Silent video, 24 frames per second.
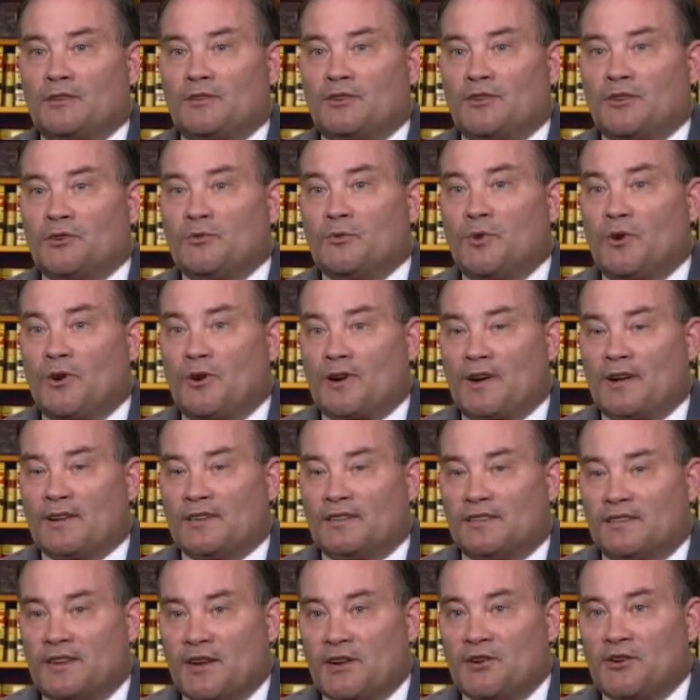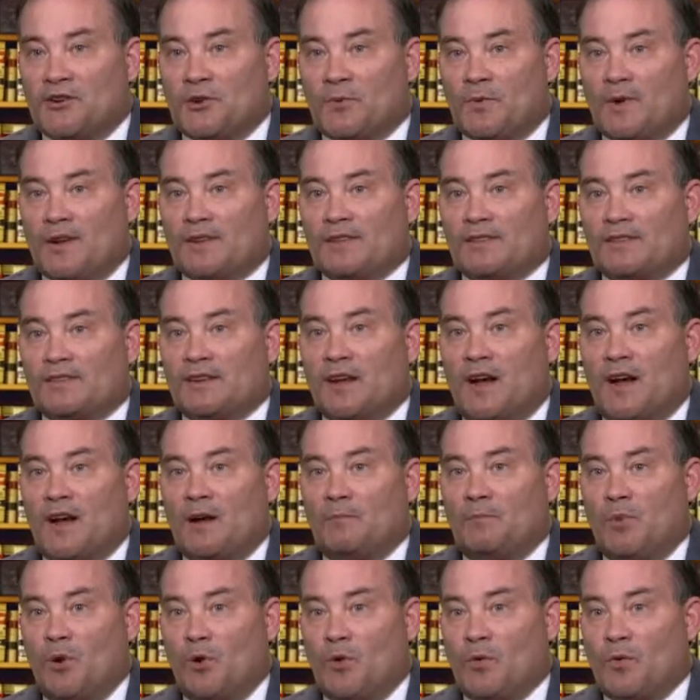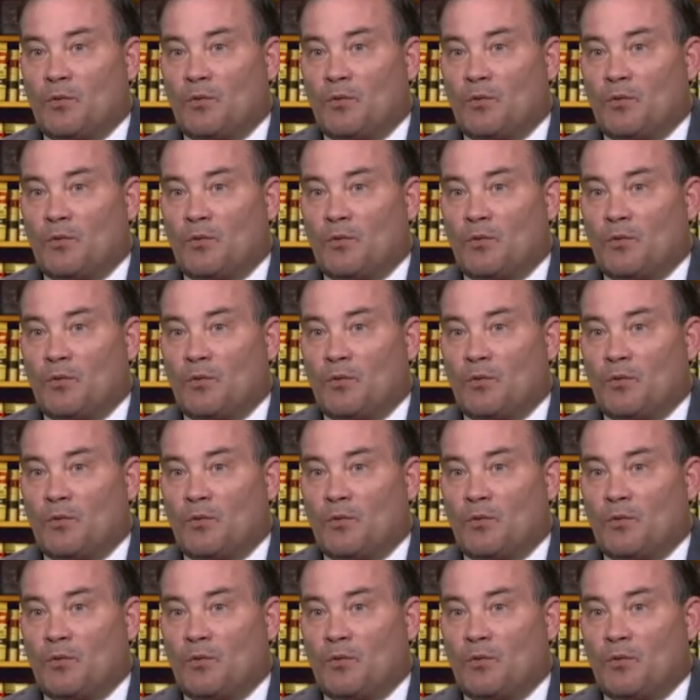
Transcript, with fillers: to her constituents, uh, both